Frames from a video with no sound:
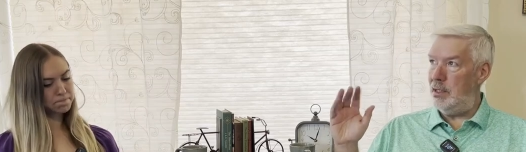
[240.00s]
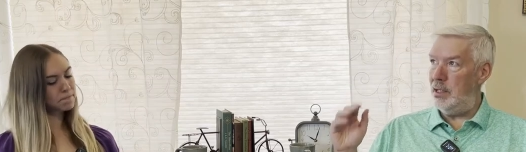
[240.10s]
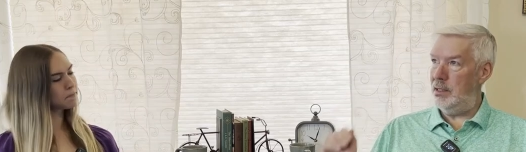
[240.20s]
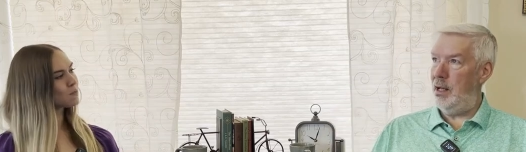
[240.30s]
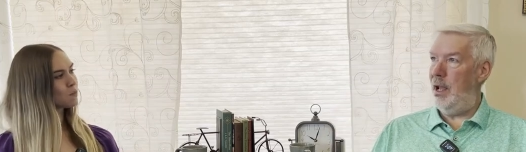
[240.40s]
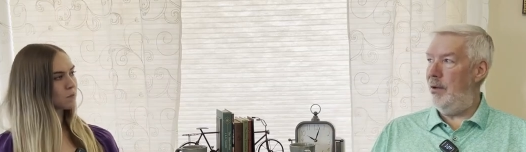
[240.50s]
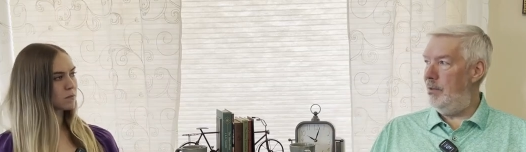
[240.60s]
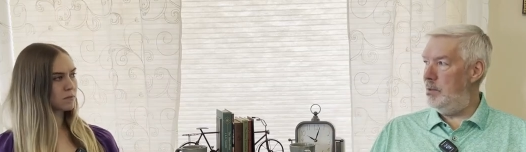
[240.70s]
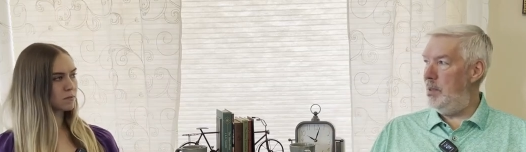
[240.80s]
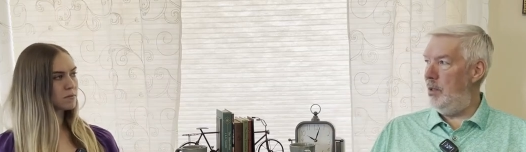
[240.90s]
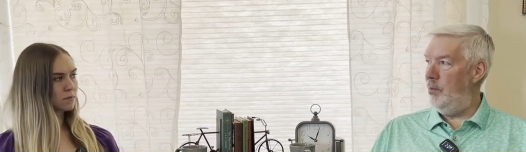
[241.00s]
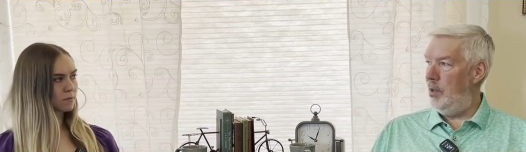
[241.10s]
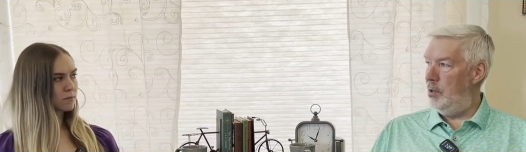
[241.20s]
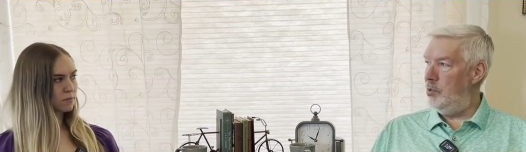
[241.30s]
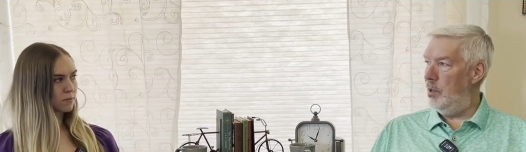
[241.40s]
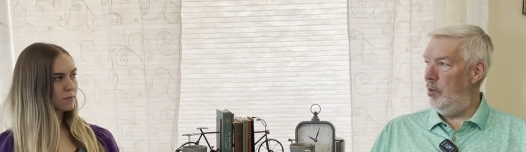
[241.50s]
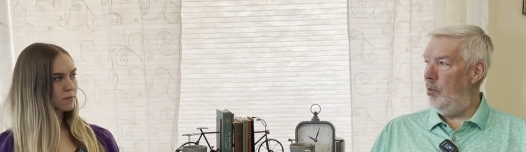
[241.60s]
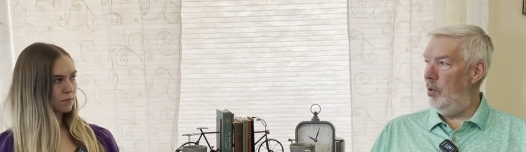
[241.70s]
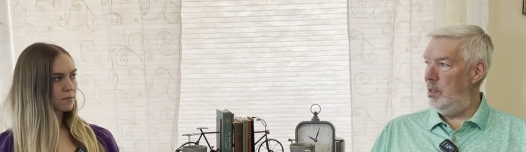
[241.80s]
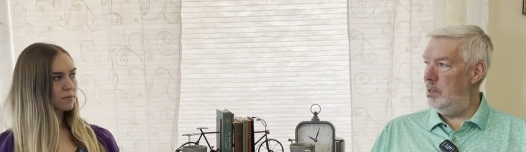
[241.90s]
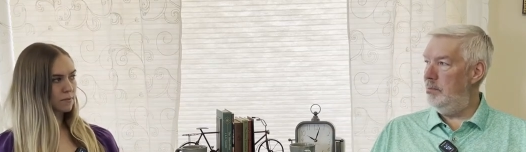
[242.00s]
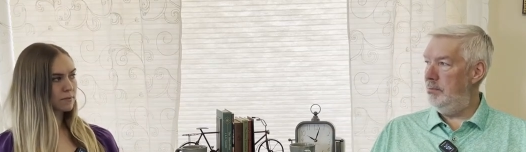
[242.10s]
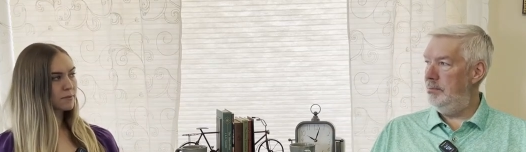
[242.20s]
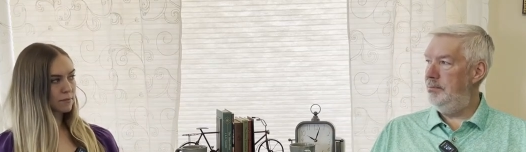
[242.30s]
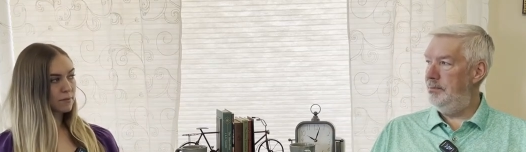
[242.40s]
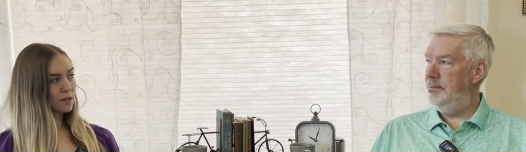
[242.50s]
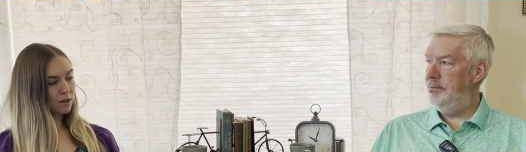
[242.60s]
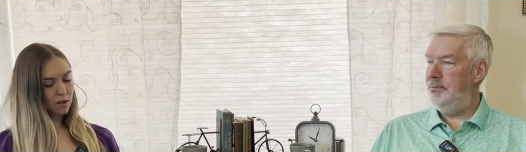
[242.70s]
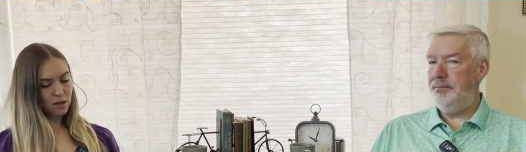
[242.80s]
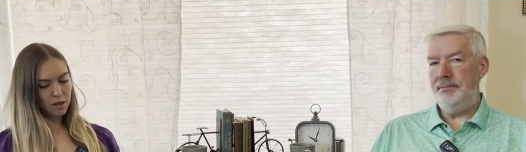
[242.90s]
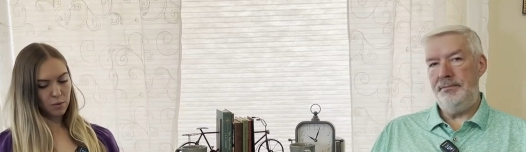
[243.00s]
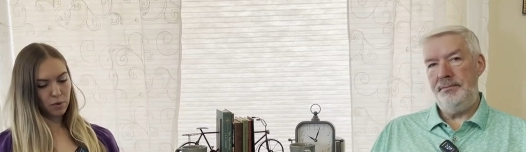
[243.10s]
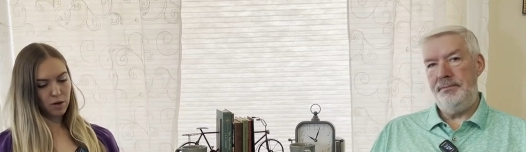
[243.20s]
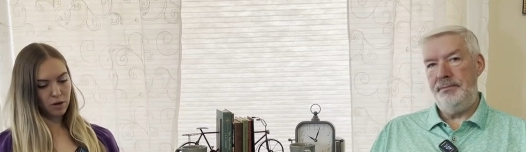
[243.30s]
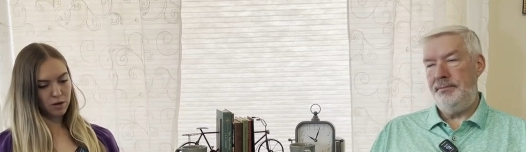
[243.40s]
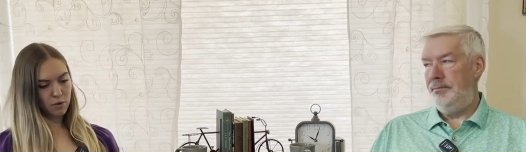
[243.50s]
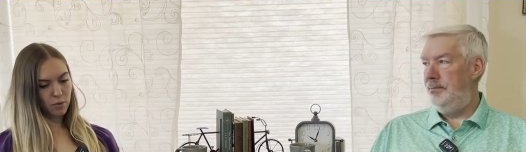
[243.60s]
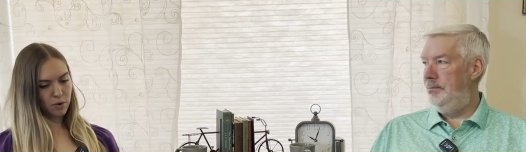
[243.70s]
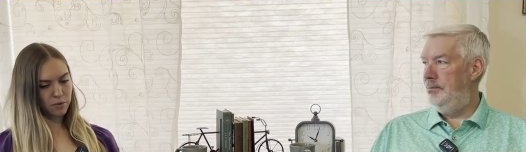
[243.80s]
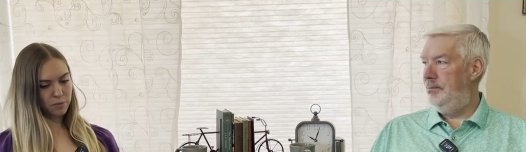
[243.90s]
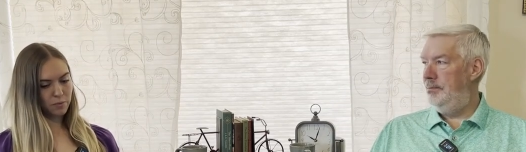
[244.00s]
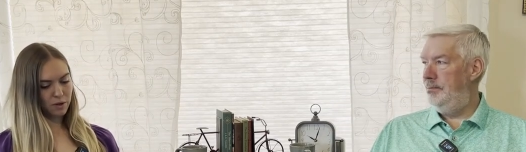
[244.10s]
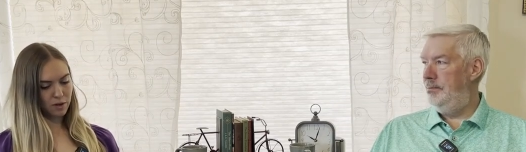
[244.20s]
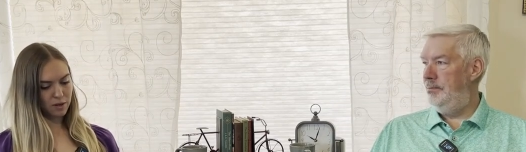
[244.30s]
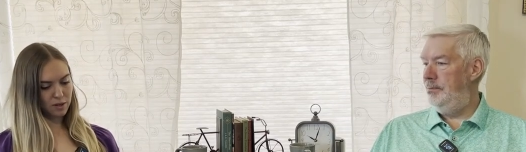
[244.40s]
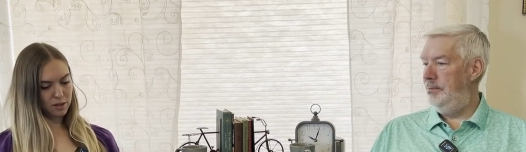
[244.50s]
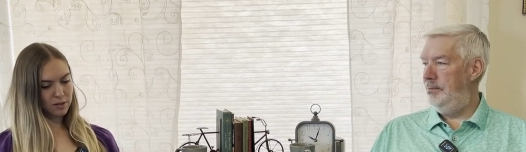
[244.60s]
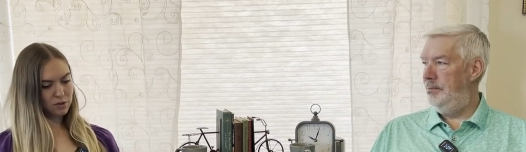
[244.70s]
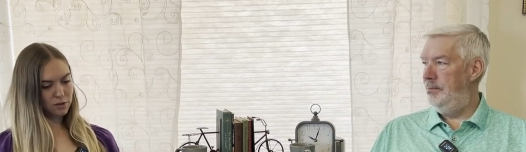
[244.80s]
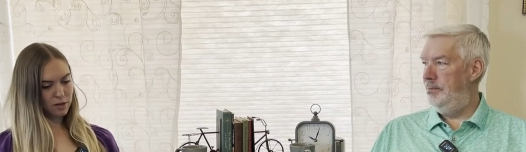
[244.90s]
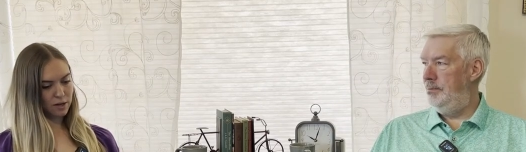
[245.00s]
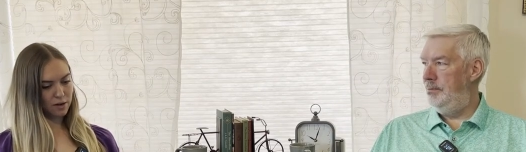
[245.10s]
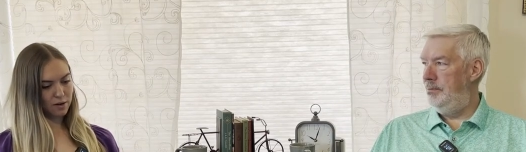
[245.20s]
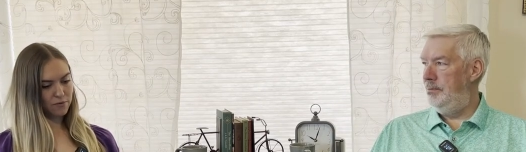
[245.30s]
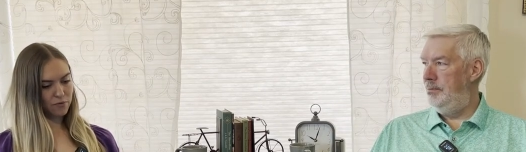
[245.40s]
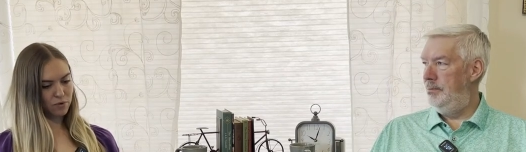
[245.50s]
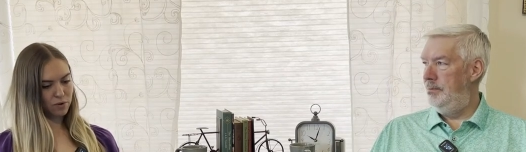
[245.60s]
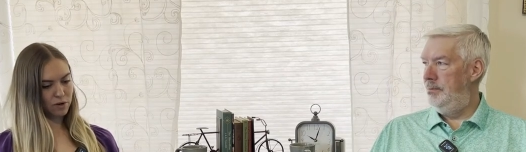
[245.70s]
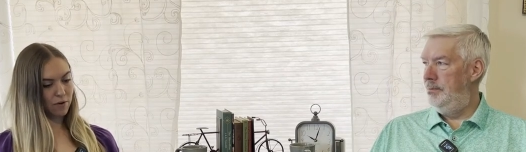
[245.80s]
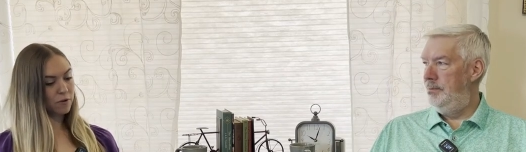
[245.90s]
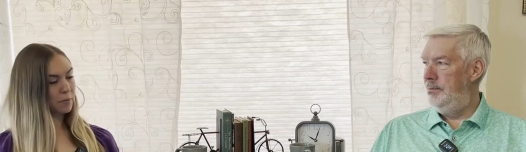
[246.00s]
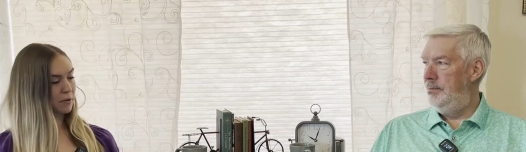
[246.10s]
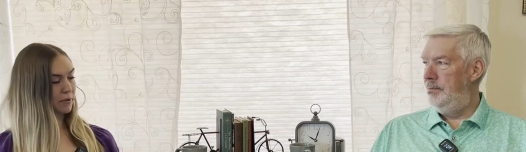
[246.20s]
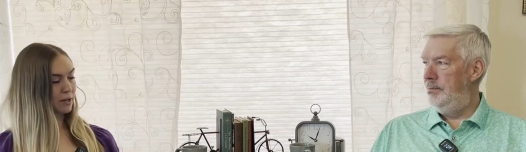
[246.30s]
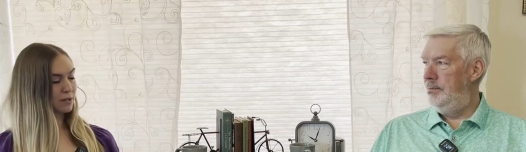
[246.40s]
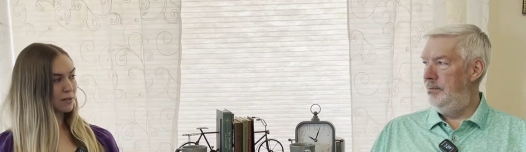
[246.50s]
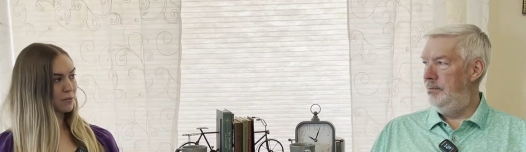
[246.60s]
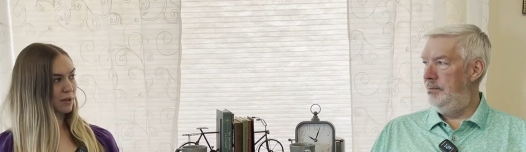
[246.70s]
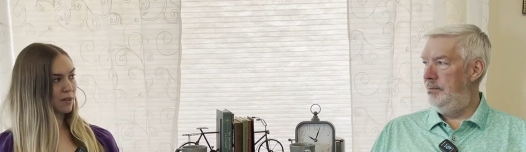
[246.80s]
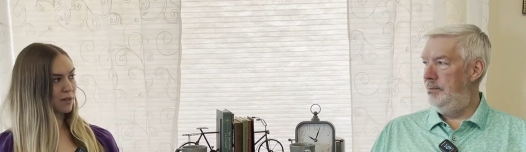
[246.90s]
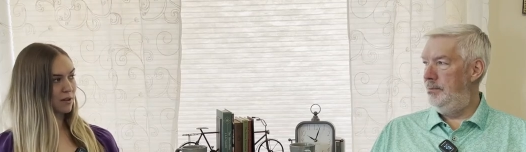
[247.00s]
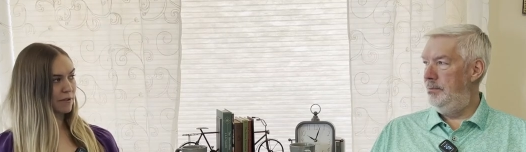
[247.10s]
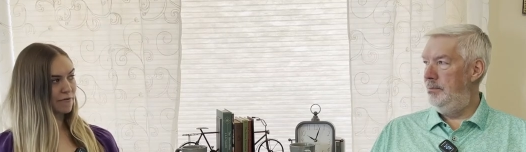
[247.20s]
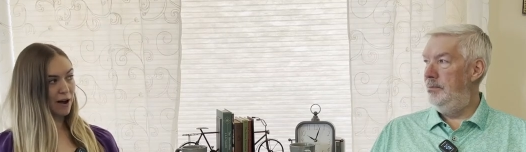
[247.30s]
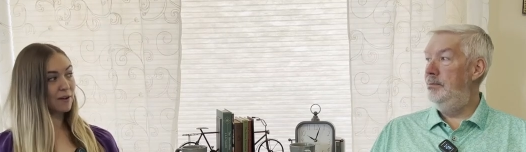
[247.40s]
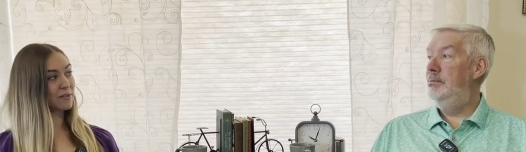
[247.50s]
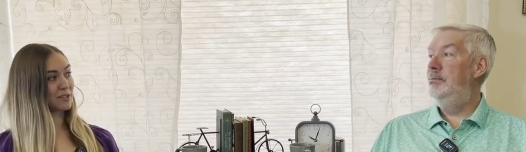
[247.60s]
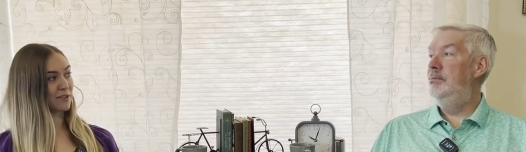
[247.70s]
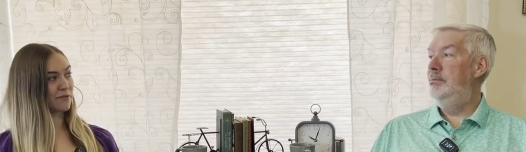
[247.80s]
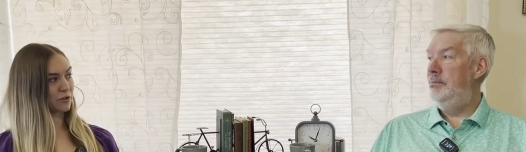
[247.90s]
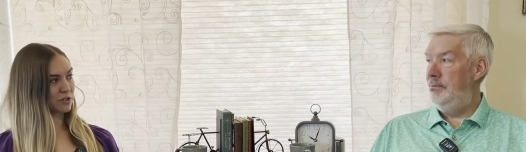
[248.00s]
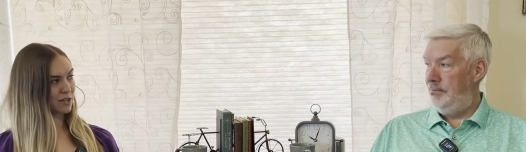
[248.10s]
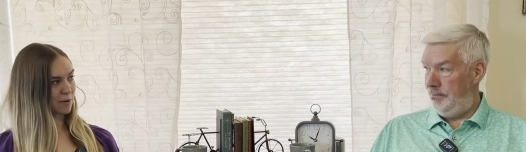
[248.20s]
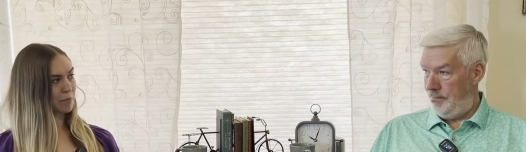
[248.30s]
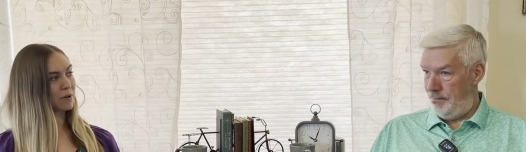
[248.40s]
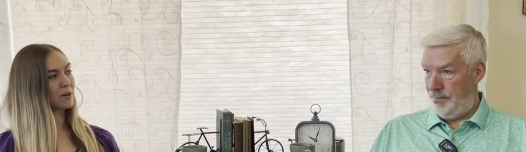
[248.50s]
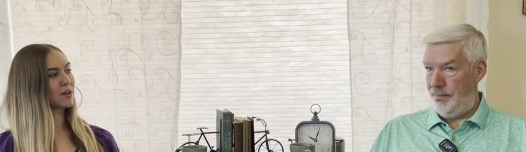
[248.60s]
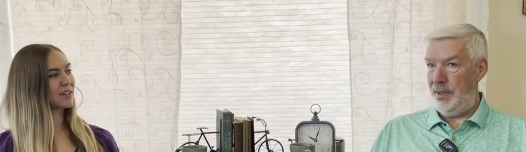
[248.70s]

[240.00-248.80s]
Speaker 1: at six and a half as being one of the trigger points.
Speaker 2: And we got a quote uh, yesterday for government rates with a five as the first number.